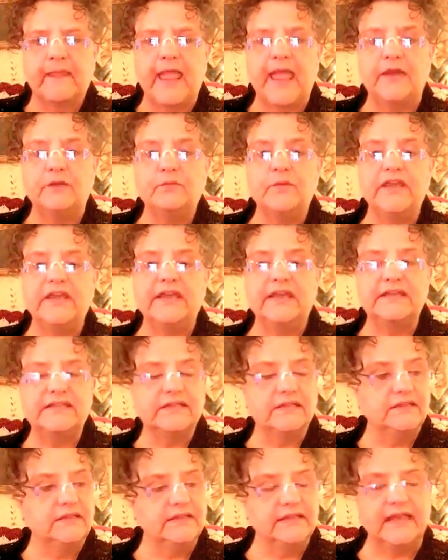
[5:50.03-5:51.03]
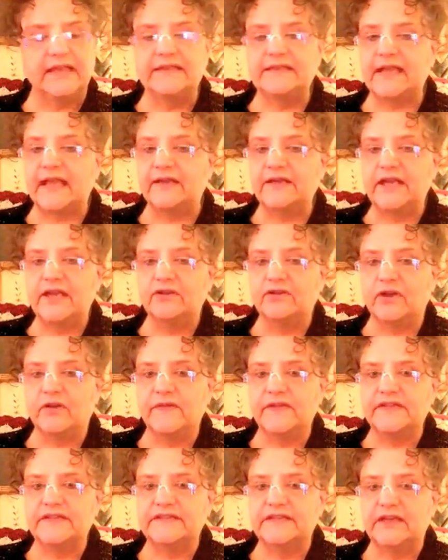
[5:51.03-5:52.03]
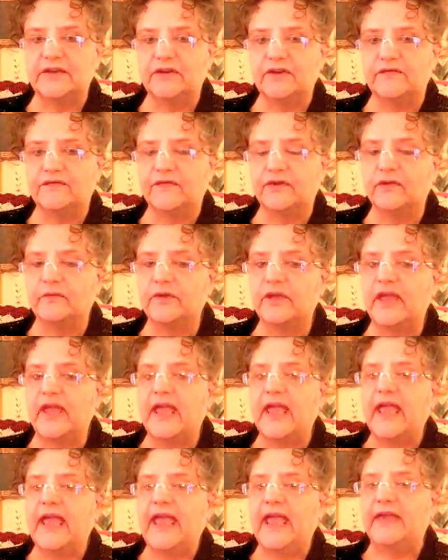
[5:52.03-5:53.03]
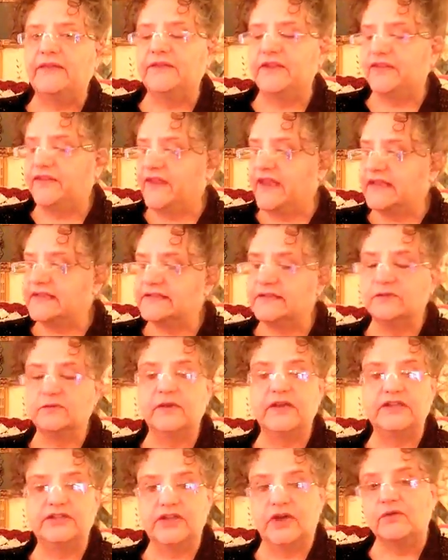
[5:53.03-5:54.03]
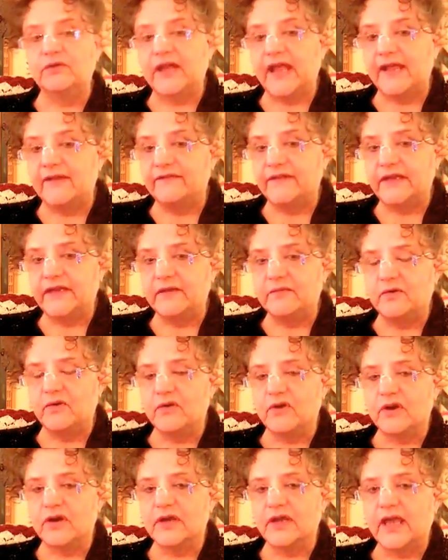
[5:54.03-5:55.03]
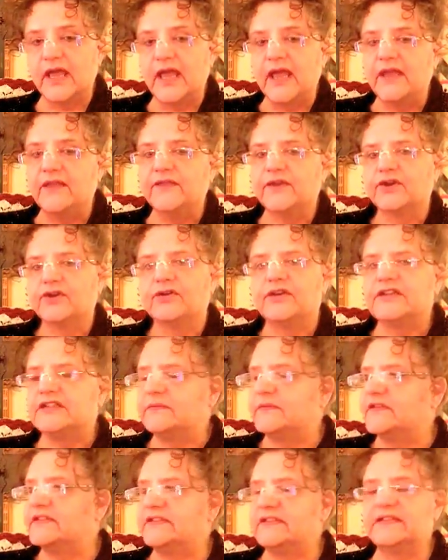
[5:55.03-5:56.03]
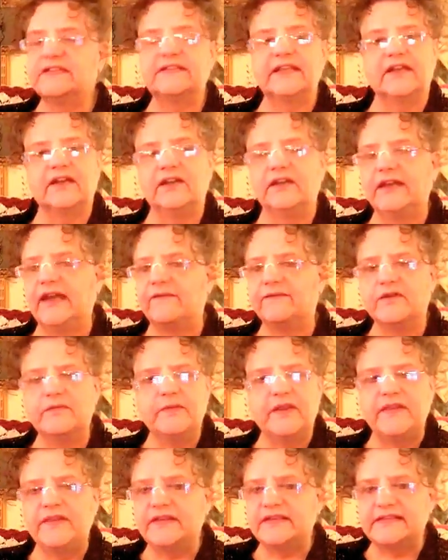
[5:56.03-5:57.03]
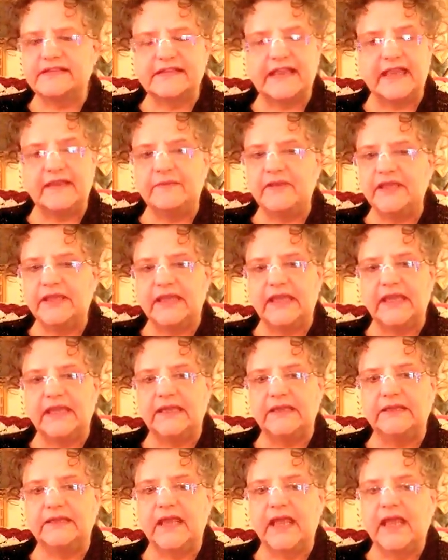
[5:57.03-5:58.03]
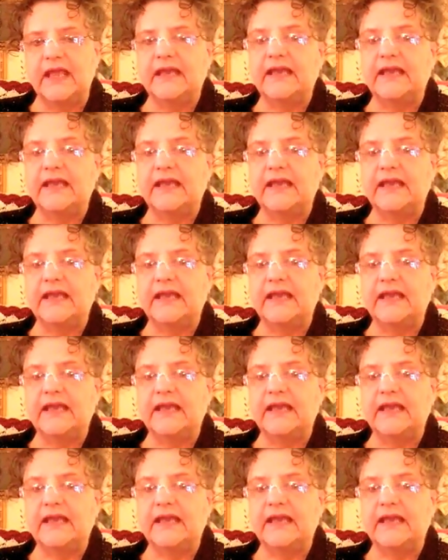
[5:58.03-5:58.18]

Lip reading: And we get to looking down here on this terra firma and the things that we don't have anymore, the Christmases that'll never be the same again.